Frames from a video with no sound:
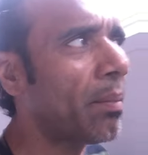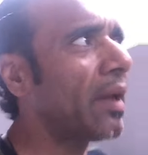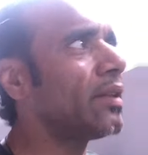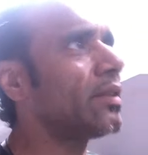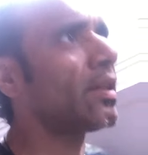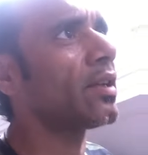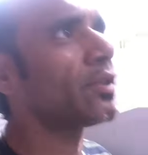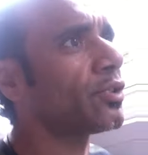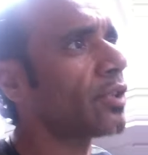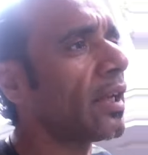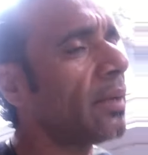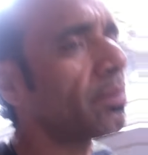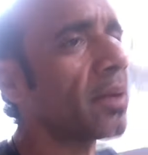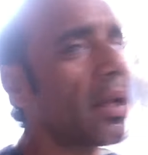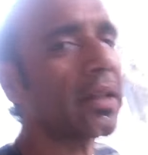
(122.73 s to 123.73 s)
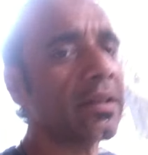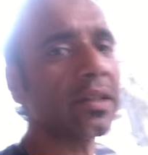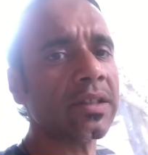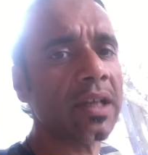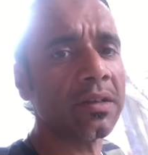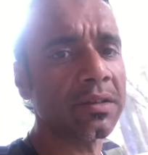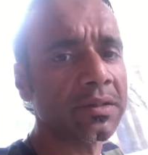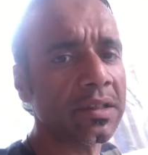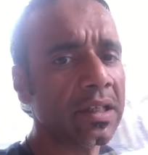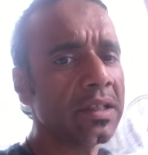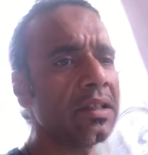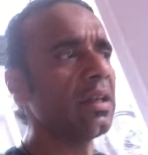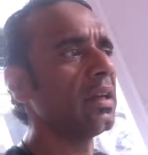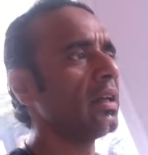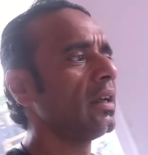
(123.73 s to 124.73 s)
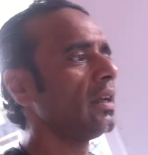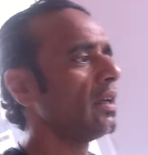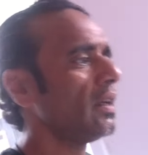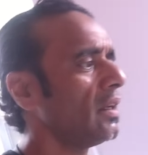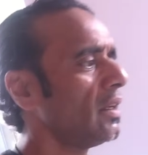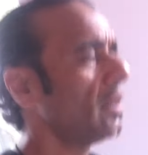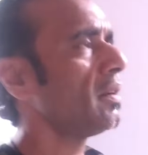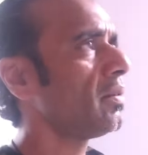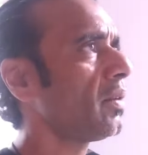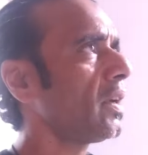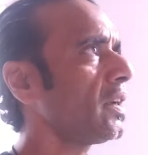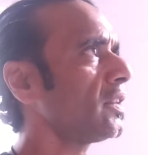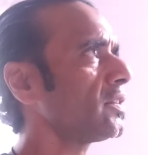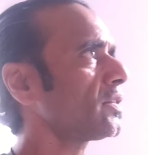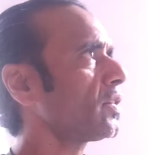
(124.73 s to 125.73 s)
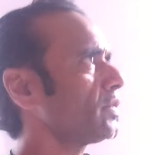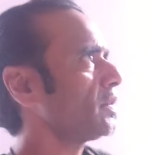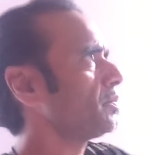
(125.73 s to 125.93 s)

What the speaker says: bent out of shape, like this kind of thing, right? It's because